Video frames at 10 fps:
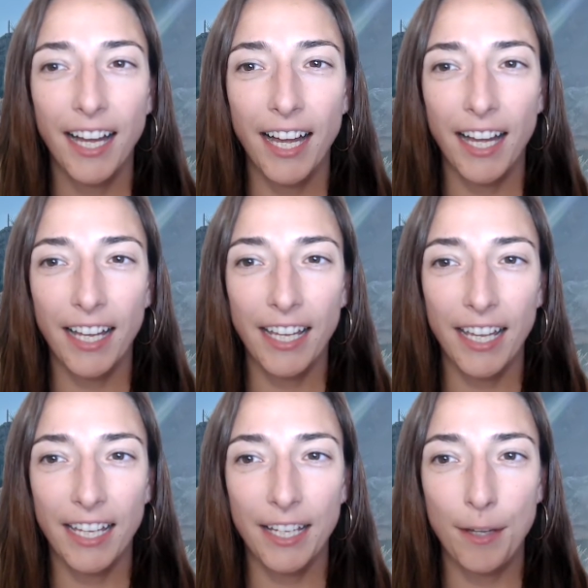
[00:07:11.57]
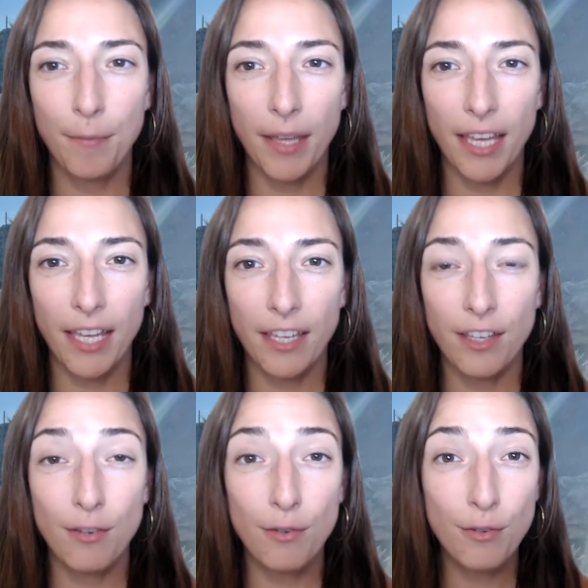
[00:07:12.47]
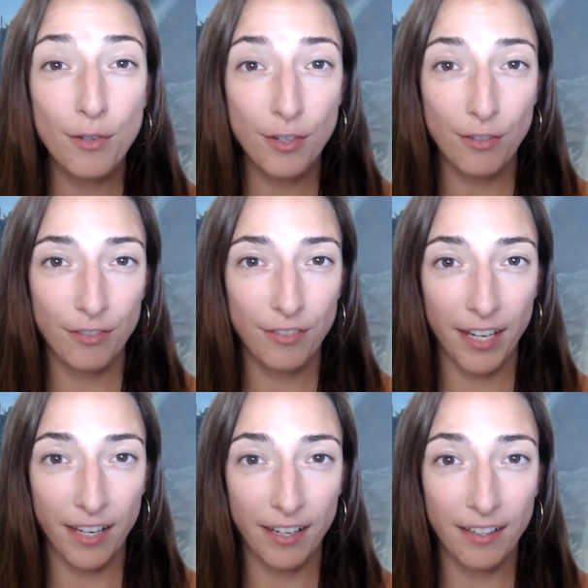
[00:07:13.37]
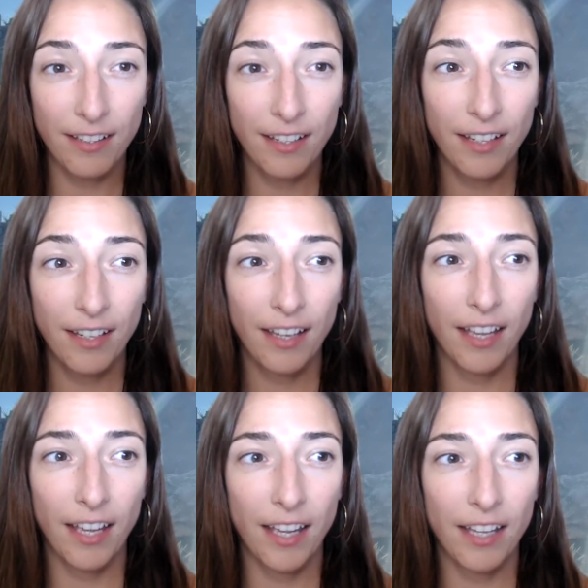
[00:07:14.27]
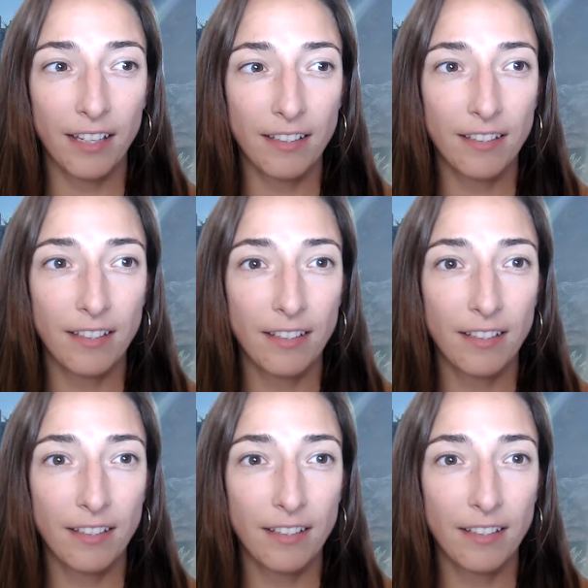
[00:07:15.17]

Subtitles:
I am a huge fan and